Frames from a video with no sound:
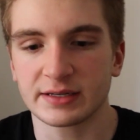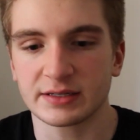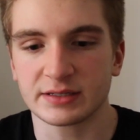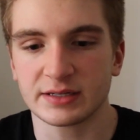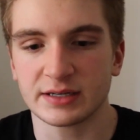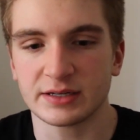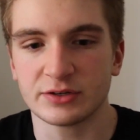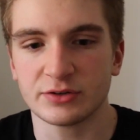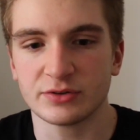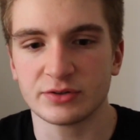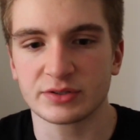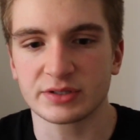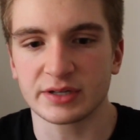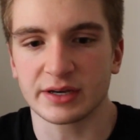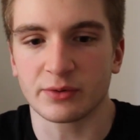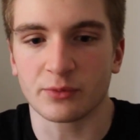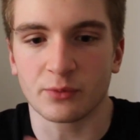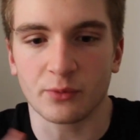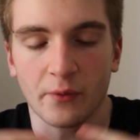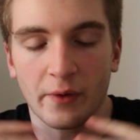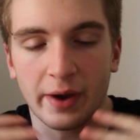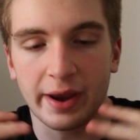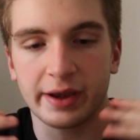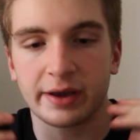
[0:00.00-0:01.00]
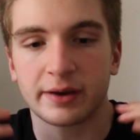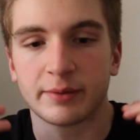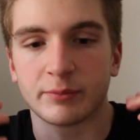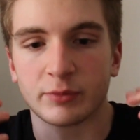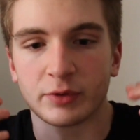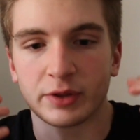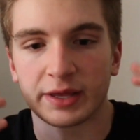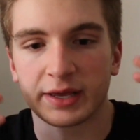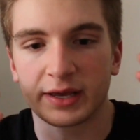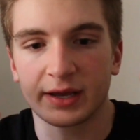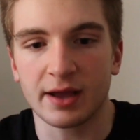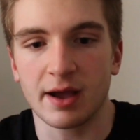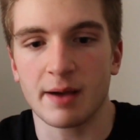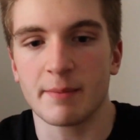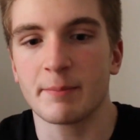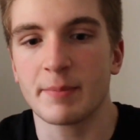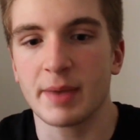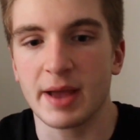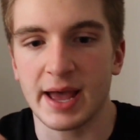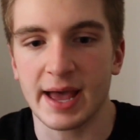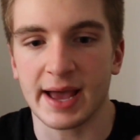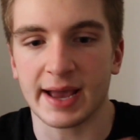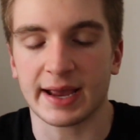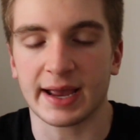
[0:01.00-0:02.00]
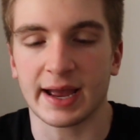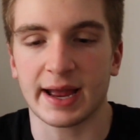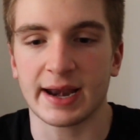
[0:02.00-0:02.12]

did you just like randomly come back?